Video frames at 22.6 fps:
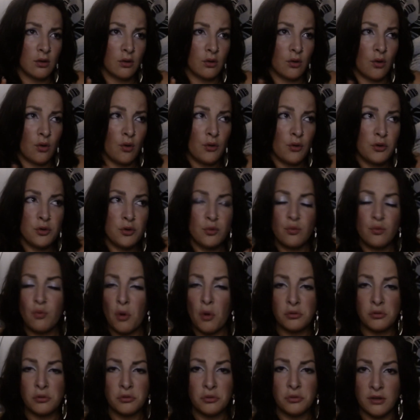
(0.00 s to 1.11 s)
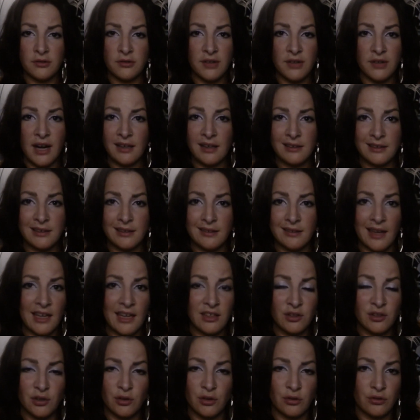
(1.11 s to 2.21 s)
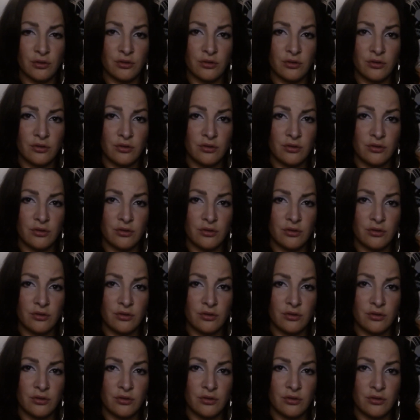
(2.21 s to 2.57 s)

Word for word: or you want to attract attention.